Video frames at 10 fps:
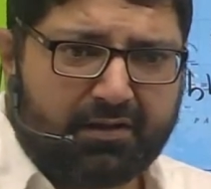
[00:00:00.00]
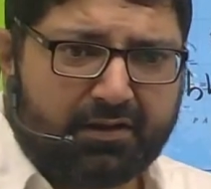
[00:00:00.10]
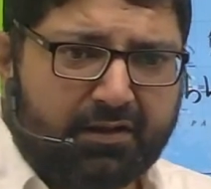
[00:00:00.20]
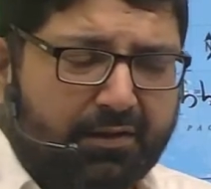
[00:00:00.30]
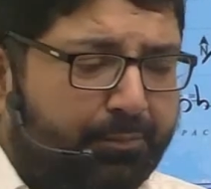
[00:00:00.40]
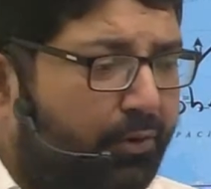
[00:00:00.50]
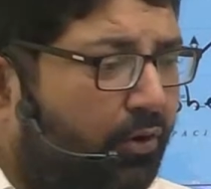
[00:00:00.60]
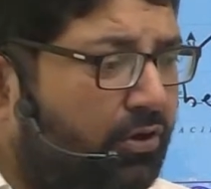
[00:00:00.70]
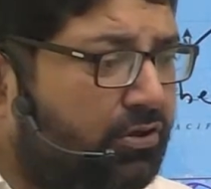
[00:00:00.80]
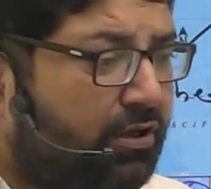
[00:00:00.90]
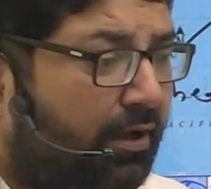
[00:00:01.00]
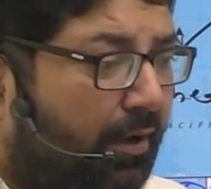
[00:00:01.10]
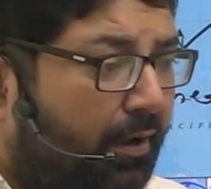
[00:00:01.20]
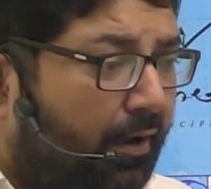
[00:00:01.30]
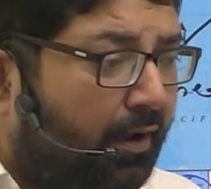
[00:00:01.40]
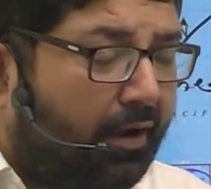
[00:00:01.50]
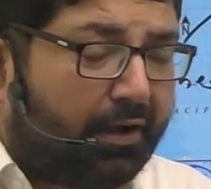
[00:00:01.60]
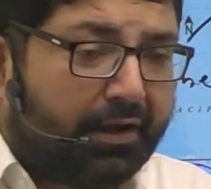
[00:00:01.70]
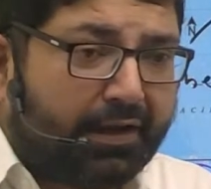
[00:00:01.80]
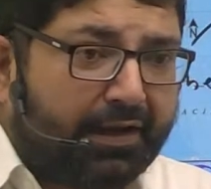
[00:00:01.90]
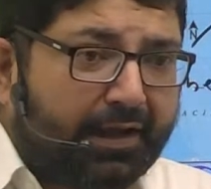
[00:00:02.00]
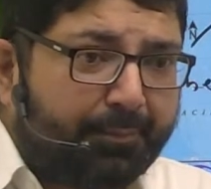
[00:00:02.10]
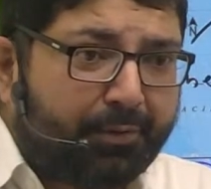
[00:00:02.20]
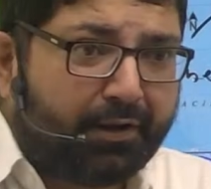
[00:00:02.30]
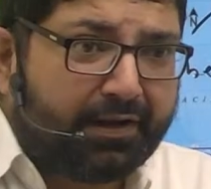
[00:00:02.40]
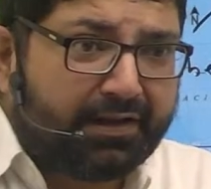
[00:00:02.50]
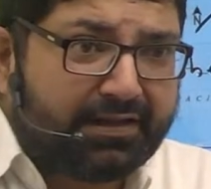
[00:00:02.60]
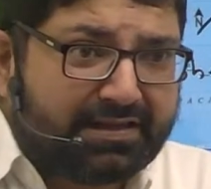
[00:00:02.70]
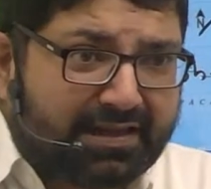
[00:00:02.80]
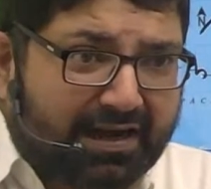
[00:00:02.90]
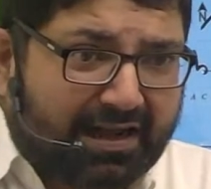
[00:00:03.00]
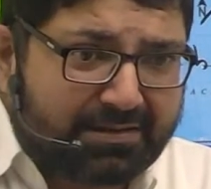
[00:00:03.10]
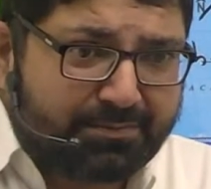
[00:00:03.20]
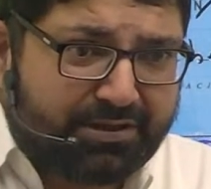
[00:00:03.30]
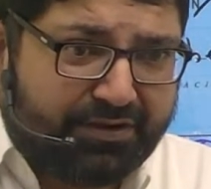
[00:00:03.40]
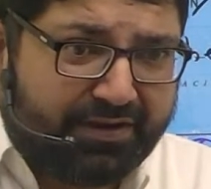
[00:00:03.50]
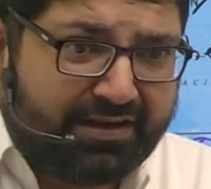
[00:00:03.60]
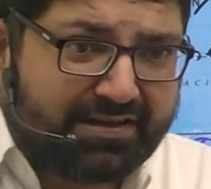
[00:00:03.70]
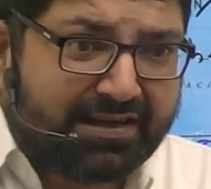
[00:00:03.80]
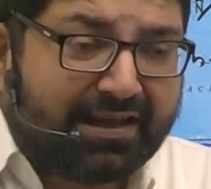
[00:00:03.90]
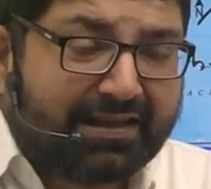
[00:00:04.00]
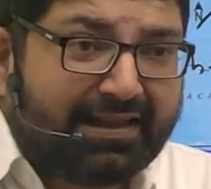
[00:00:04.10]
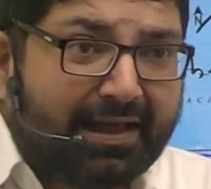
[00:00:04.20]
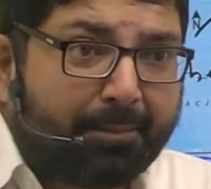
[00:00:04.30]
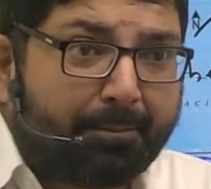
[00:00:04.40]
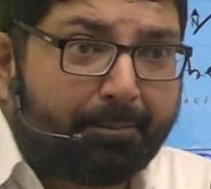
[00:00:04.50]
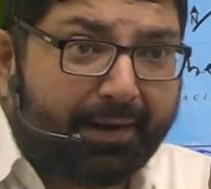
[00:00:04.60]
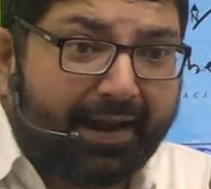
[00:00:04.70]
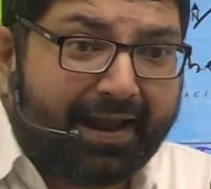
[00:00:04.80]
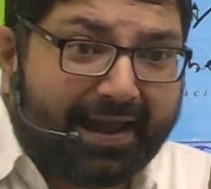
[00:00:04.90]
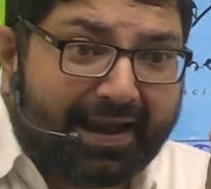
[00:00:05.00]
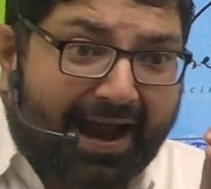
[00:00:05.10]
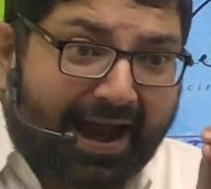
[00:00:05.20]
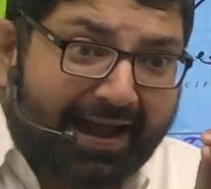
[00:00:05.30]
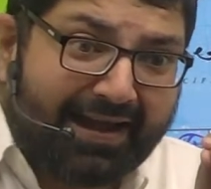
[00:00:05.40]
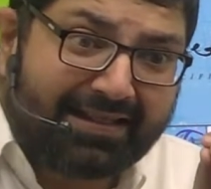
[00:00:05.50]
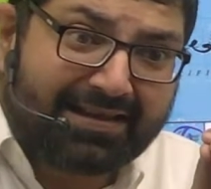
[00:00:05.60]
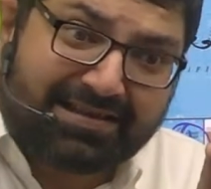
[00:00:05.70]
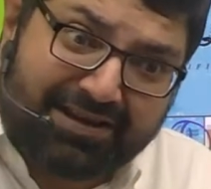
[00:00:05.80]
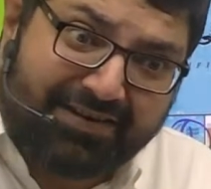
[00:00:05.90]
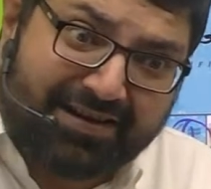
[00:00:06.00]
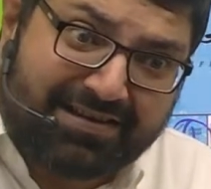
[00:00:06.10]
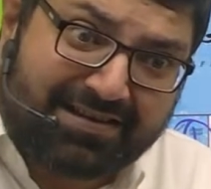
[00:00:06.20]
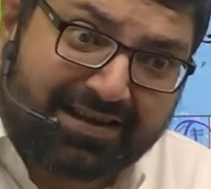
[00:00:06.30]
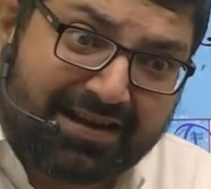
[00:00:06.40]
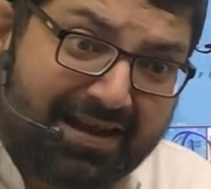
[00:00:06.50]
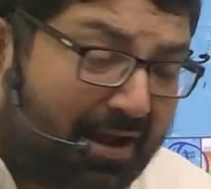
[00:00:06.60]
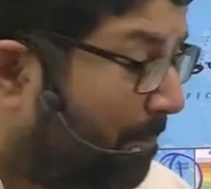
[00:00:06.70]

because here in the Sargassum seaweeds their prey can hide in the seaweeds, but